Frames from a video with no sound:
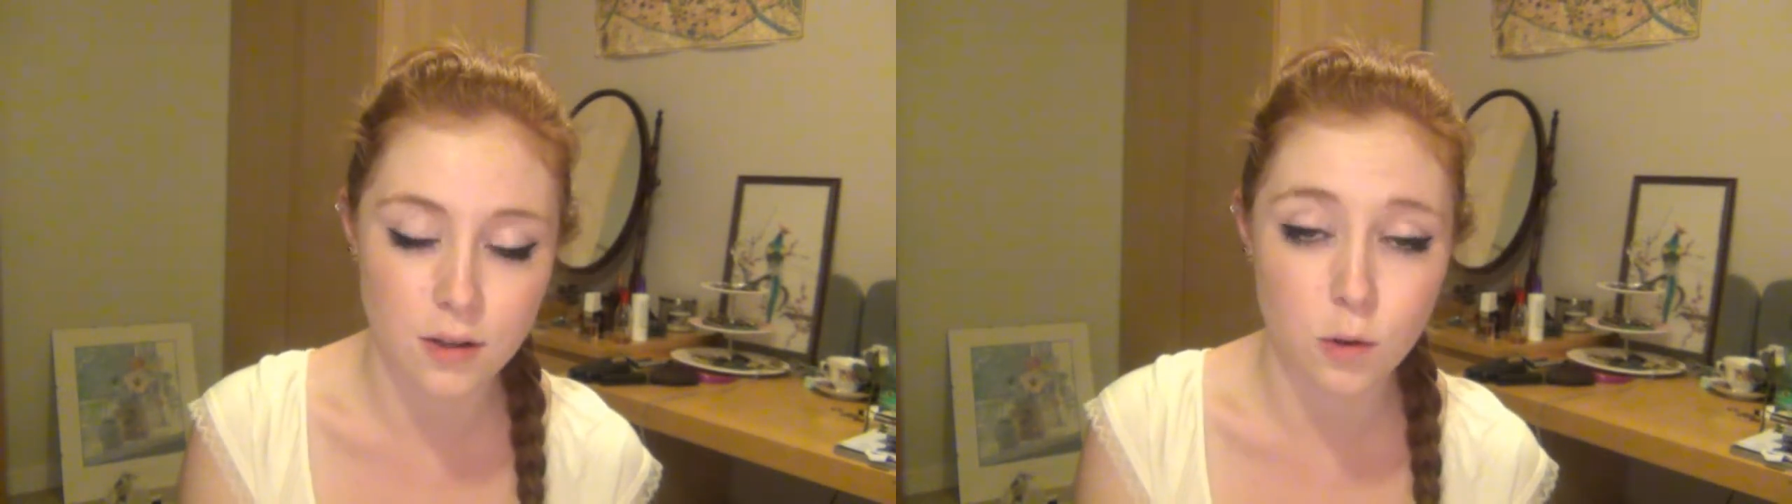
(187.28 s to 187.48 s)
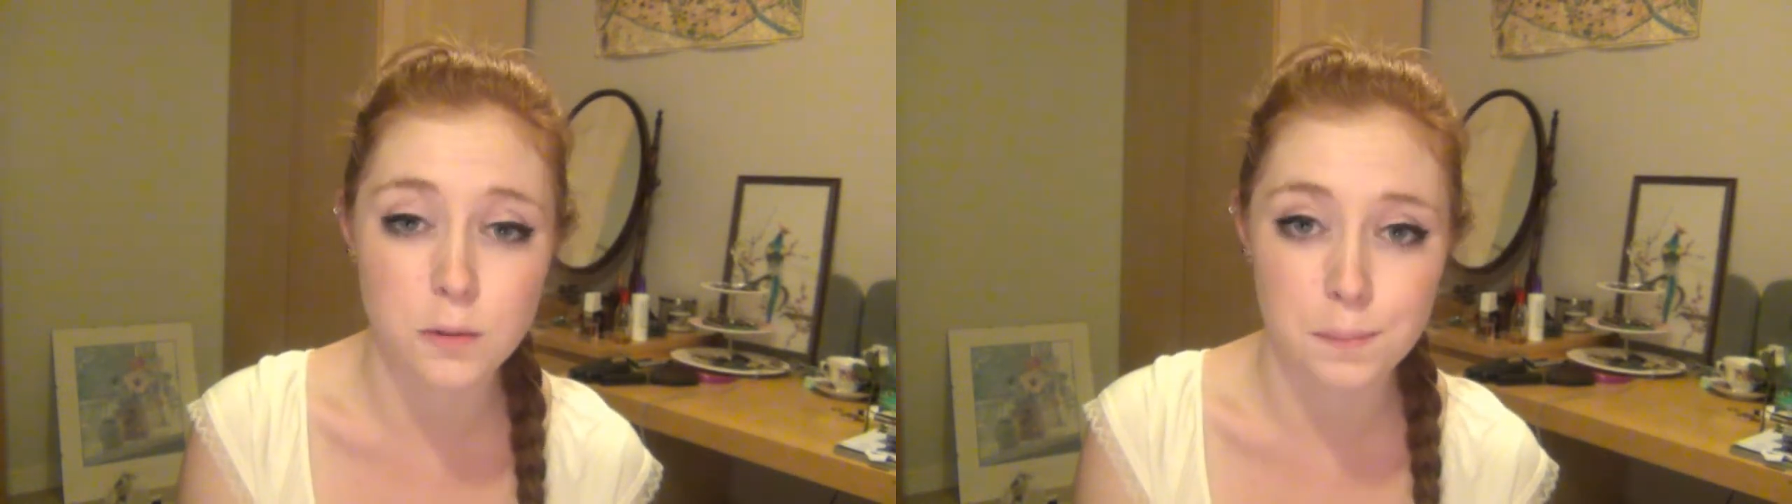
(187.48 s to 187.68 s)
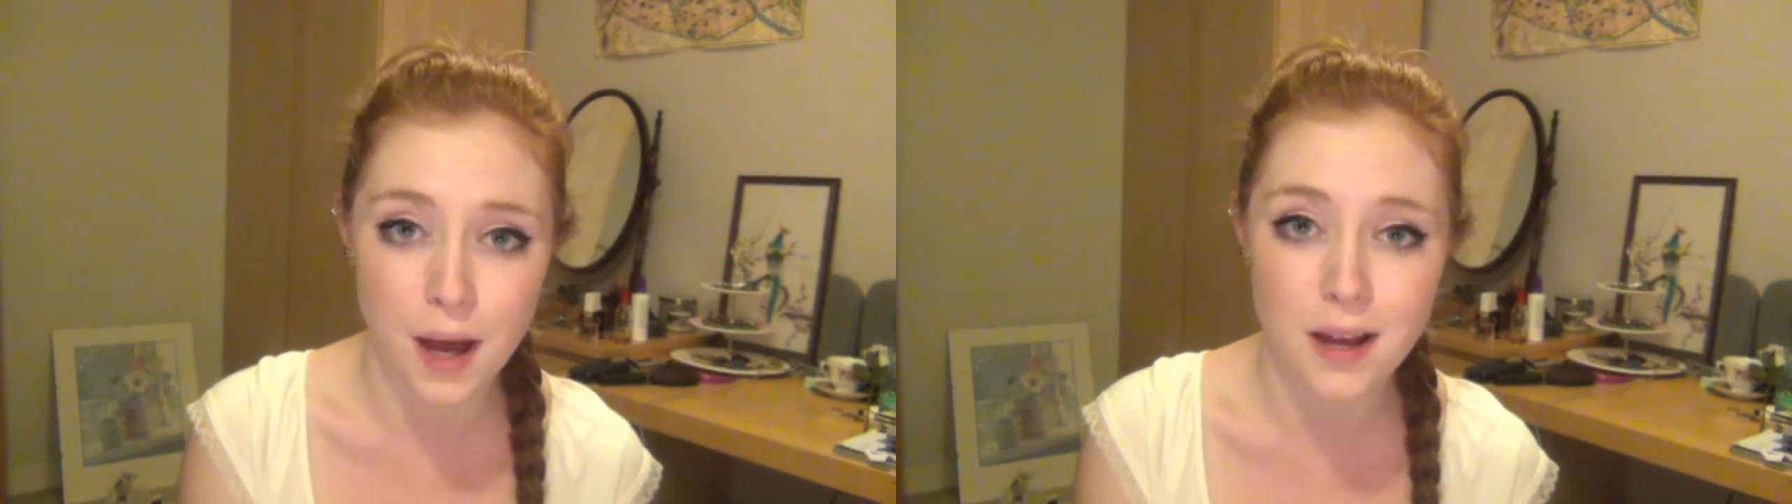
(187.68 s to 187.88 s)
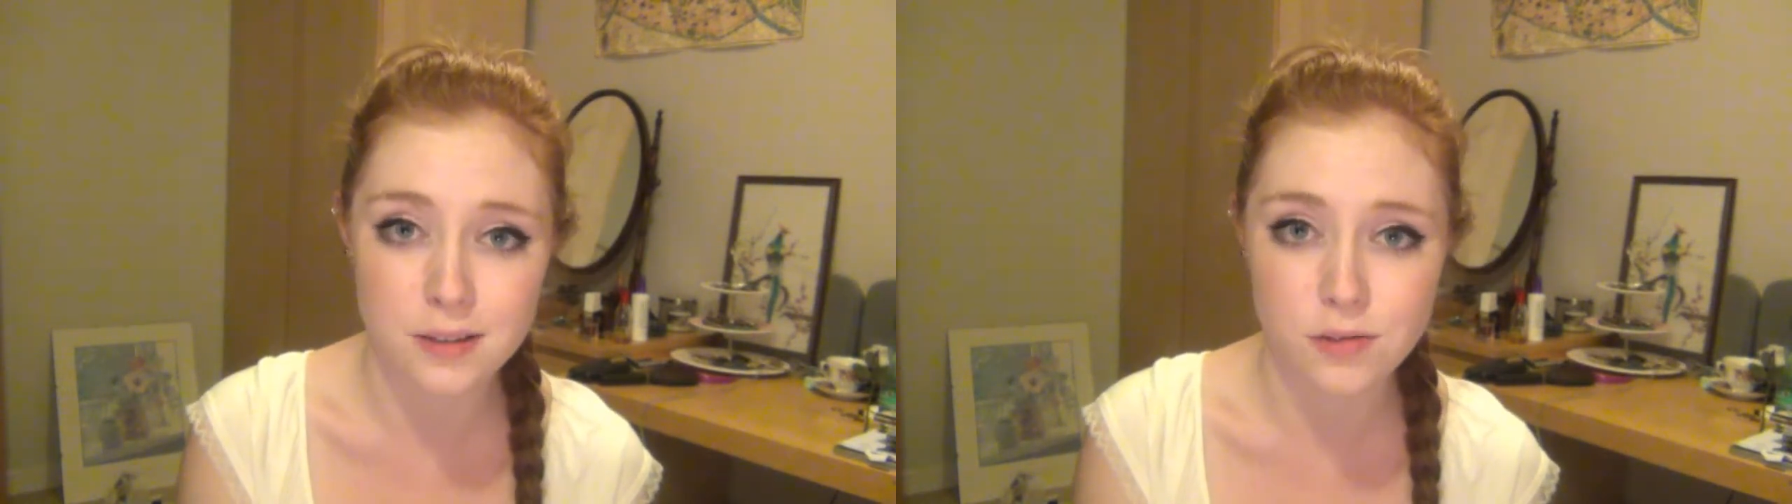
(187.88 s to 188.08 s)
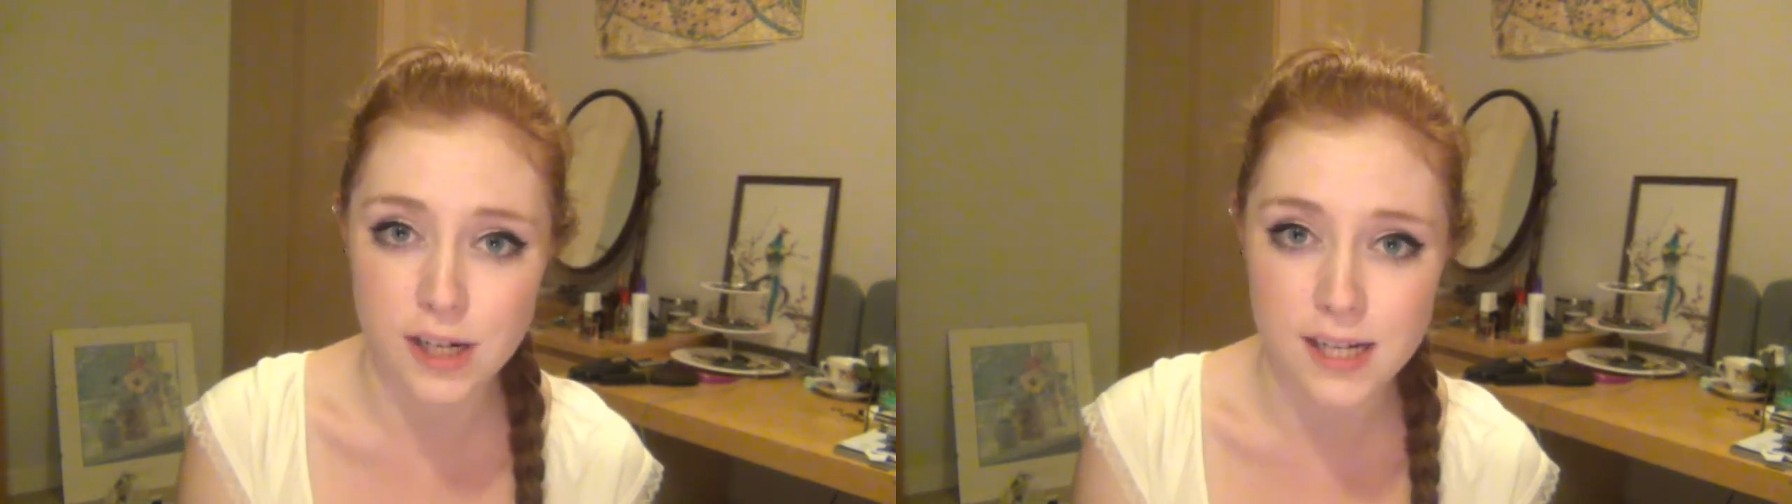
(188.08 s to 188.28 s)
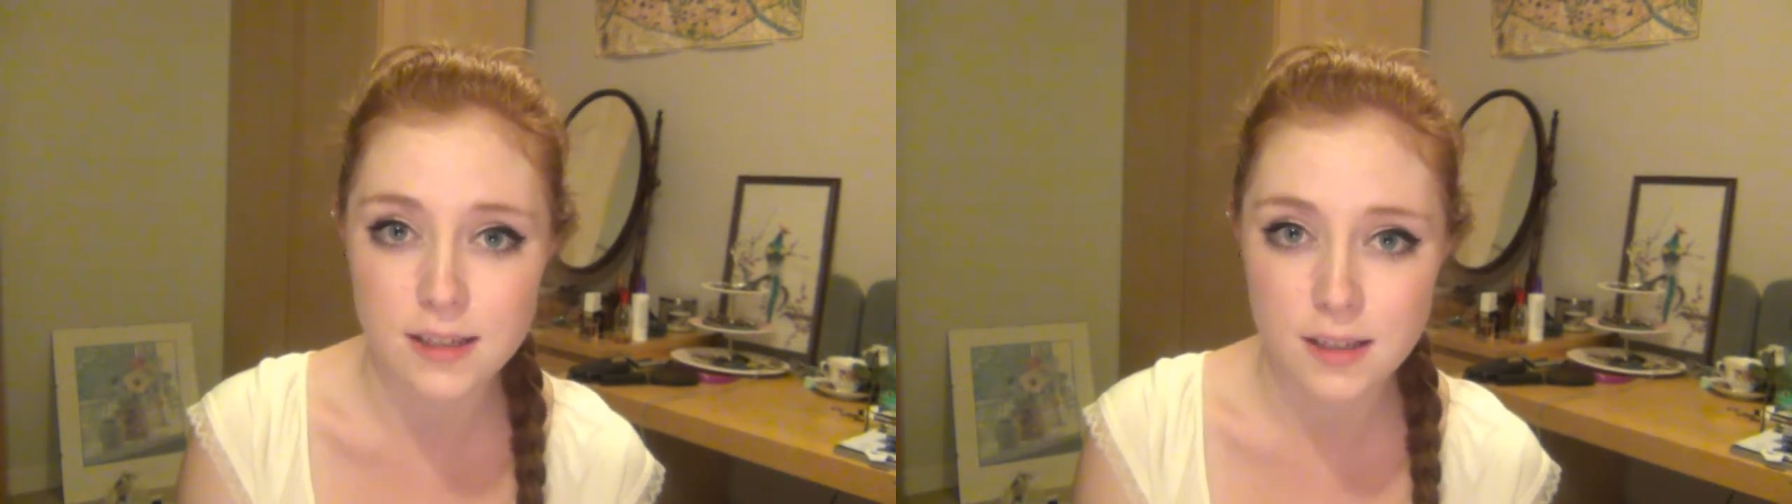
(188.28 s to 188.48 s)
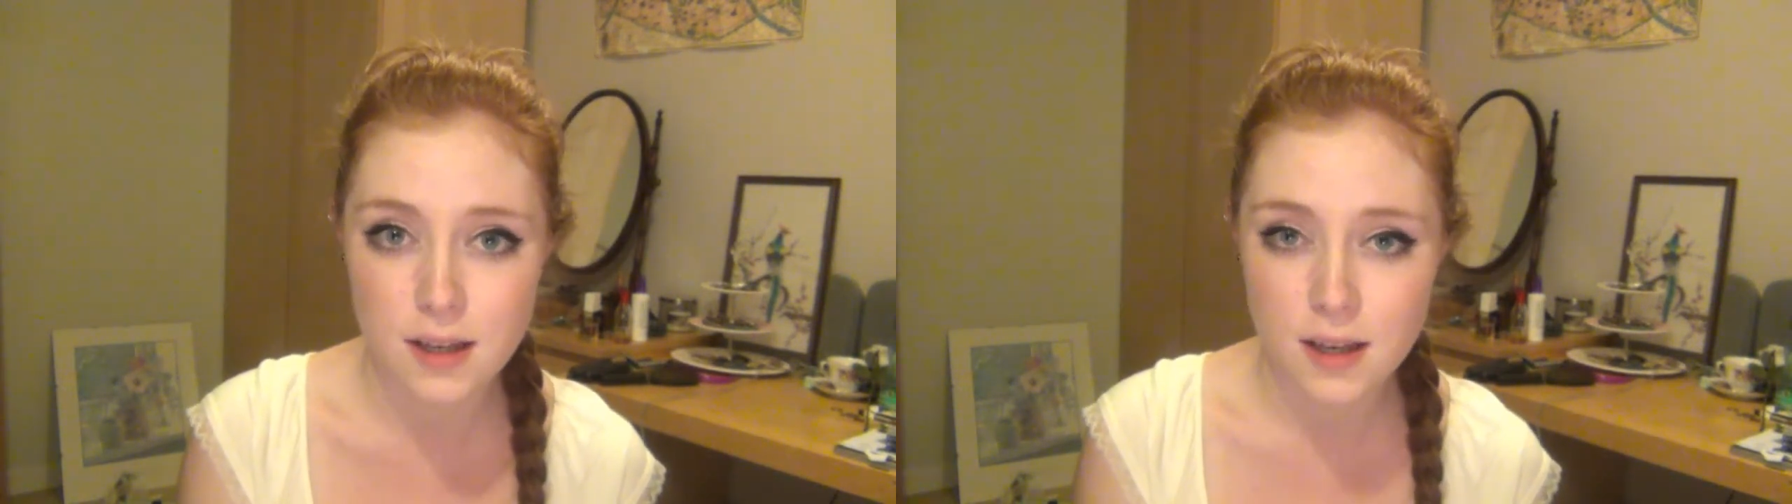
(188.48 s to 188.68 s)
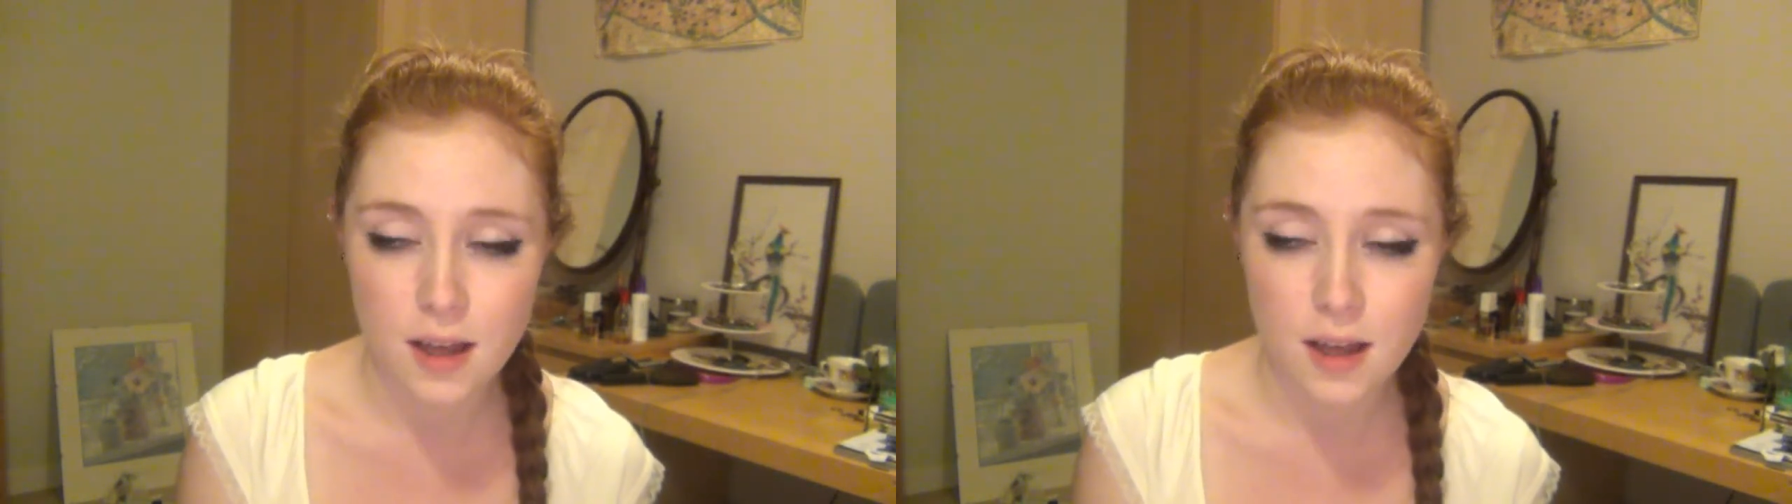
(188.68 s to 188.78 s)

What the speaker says: called Bar Street.